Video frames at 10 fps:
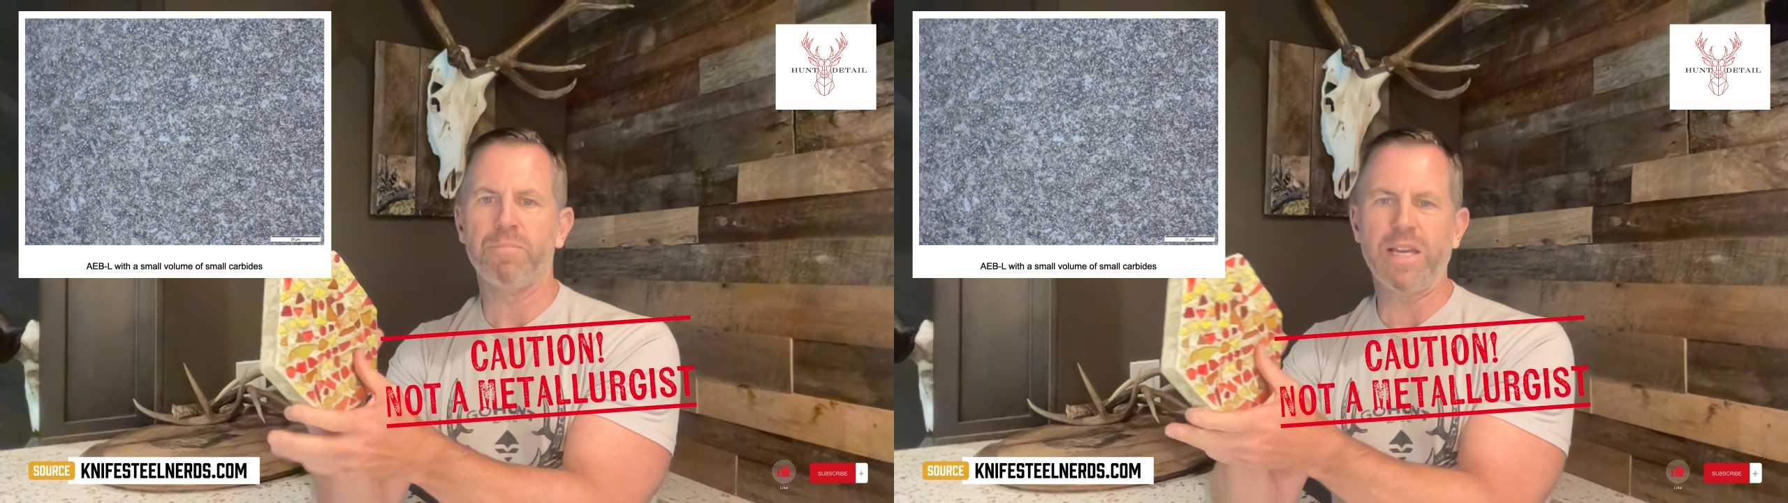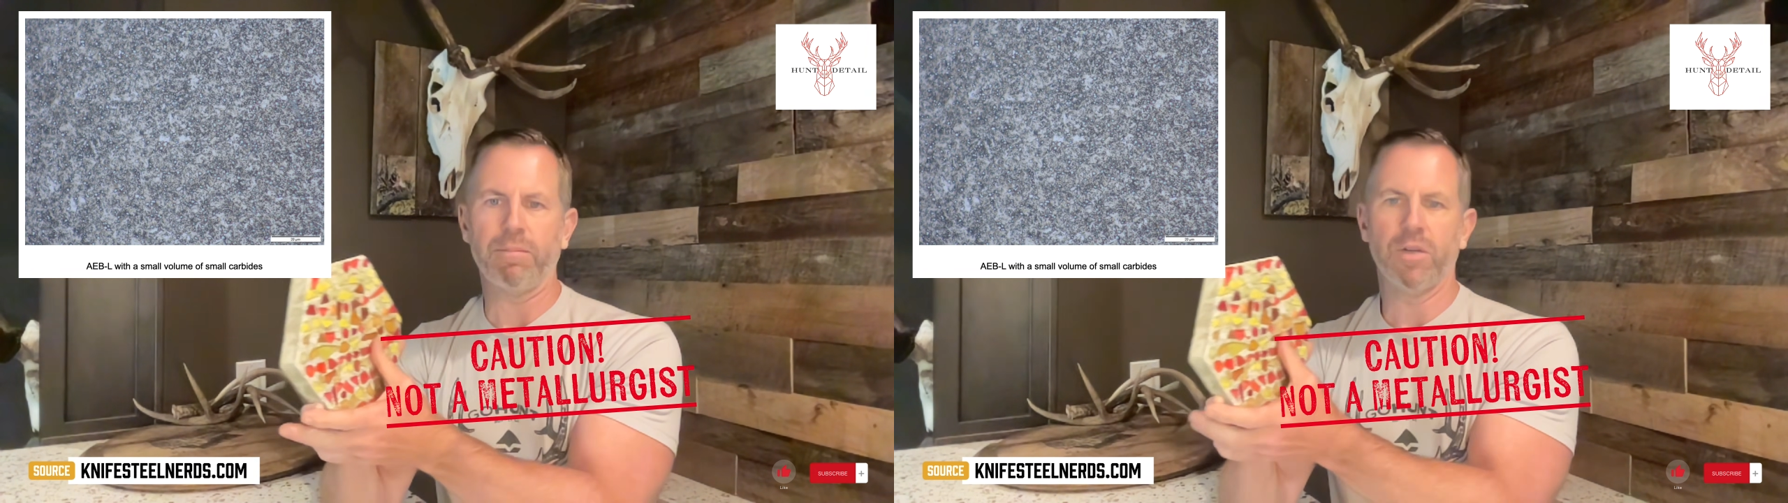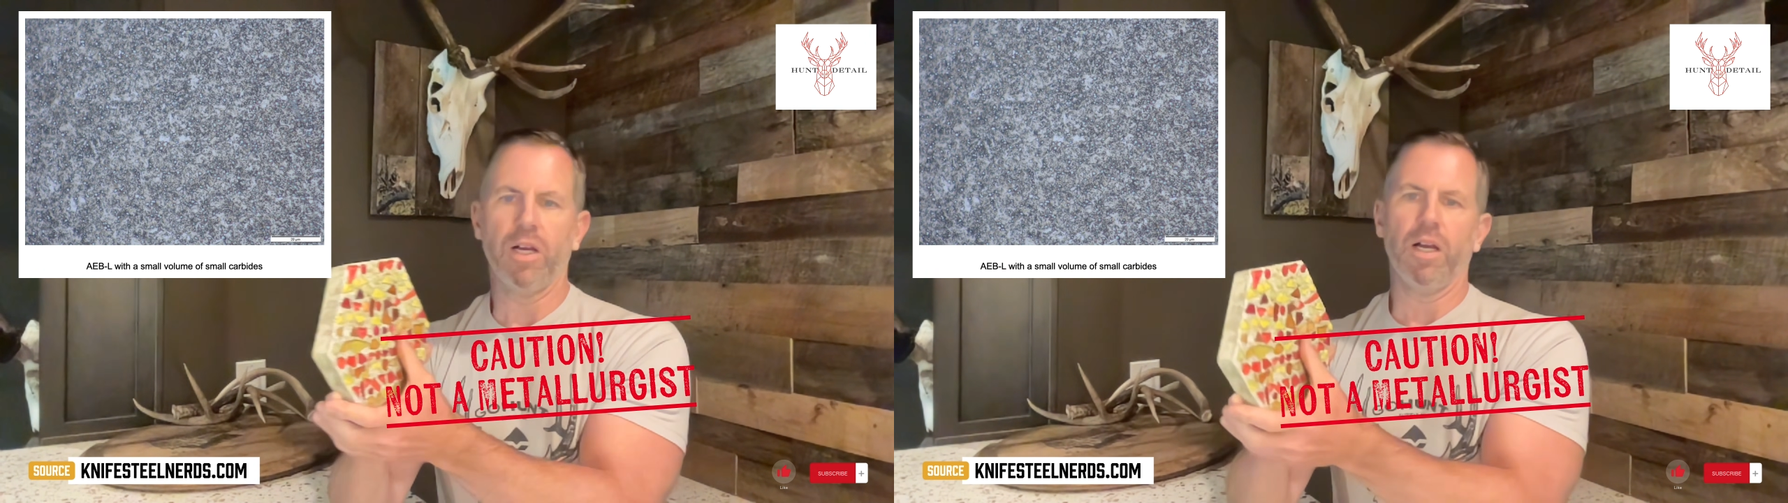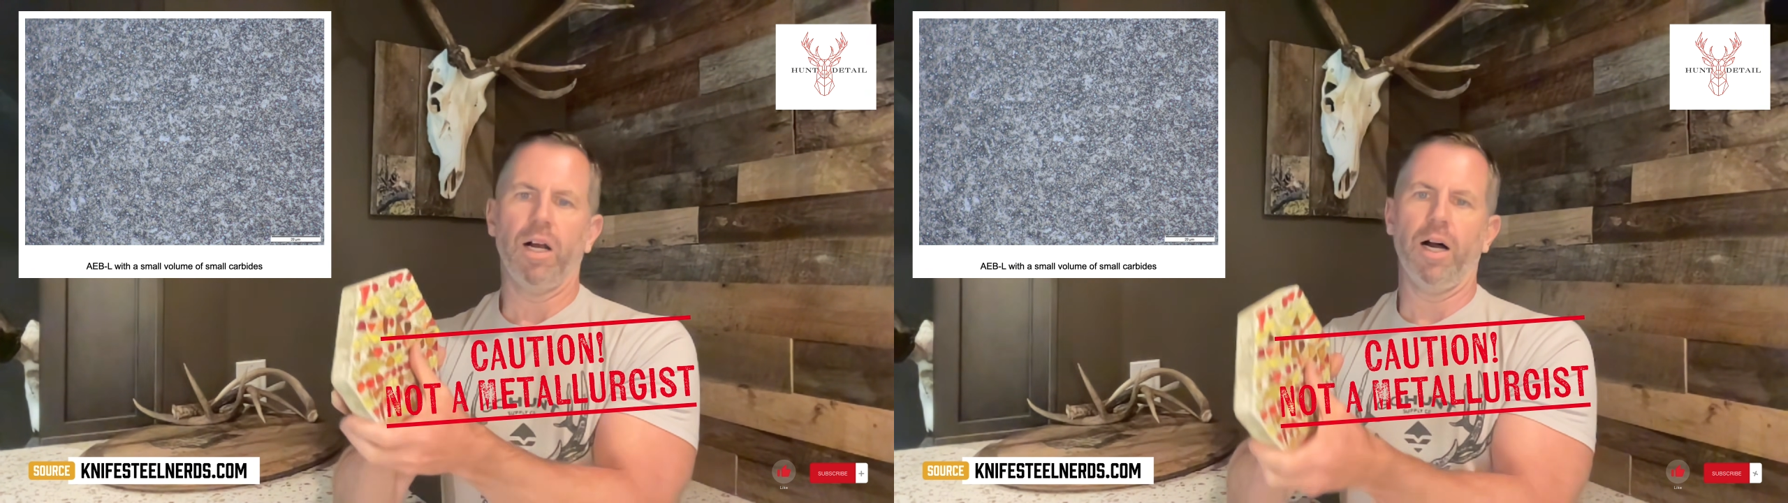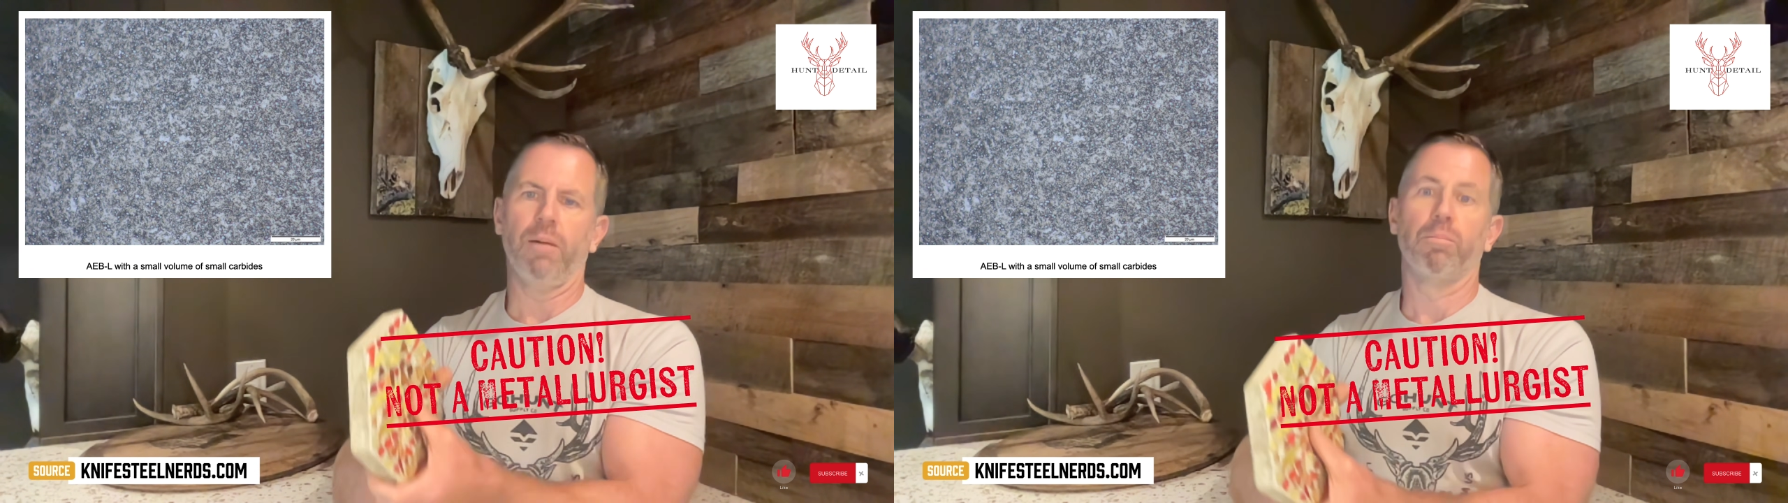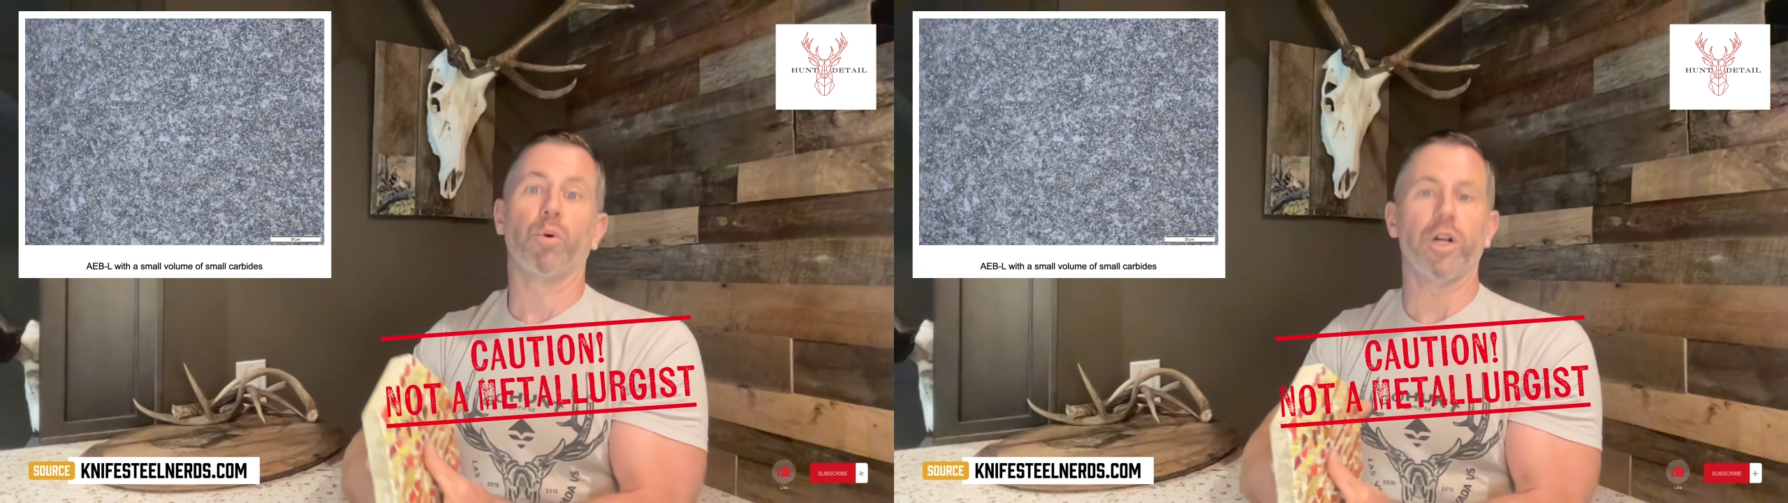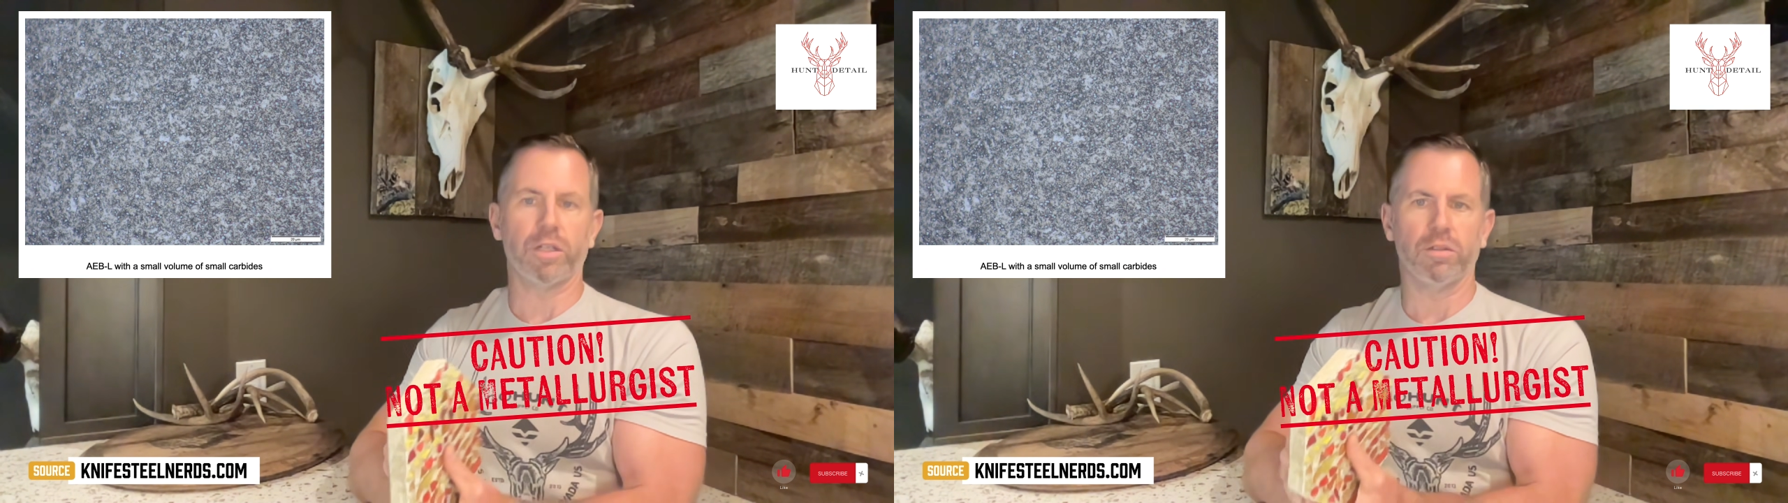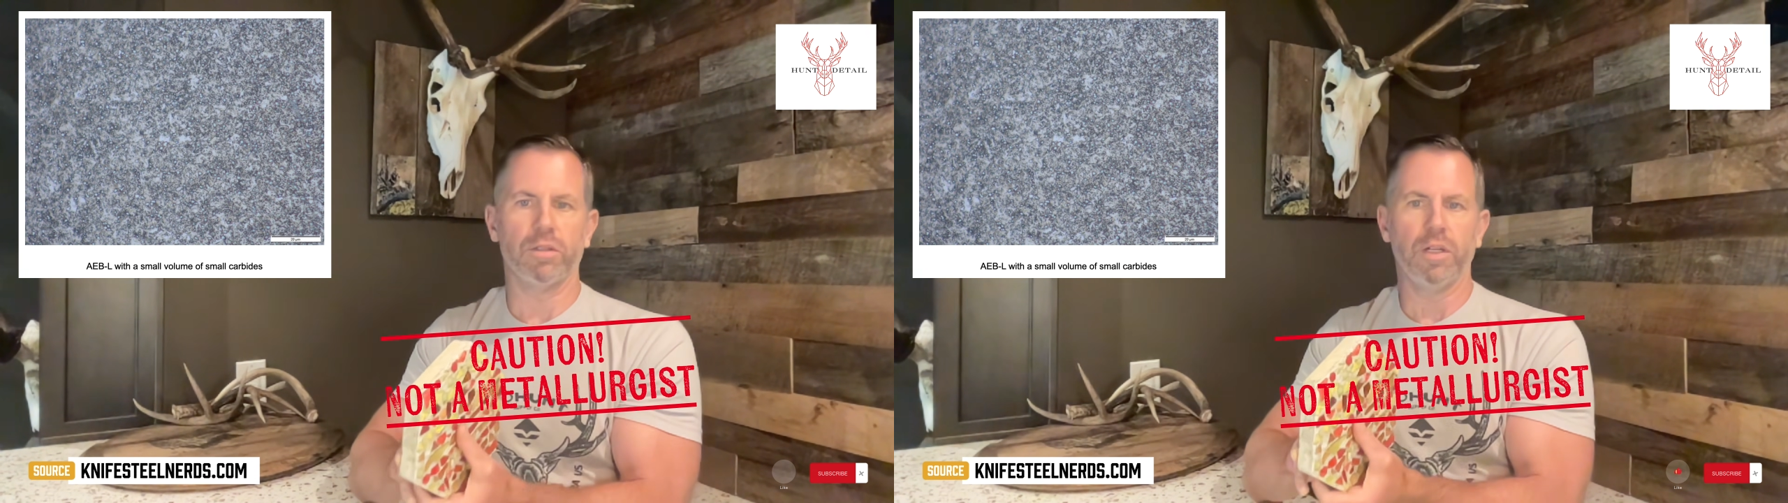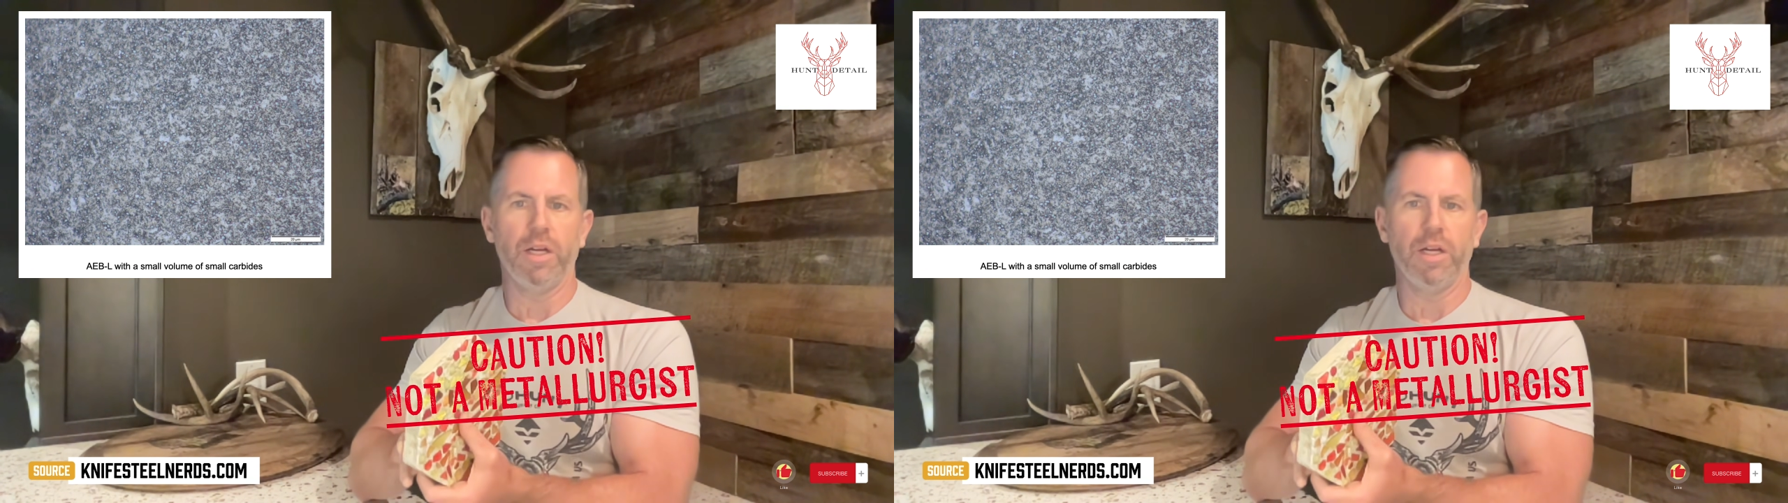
being brittle.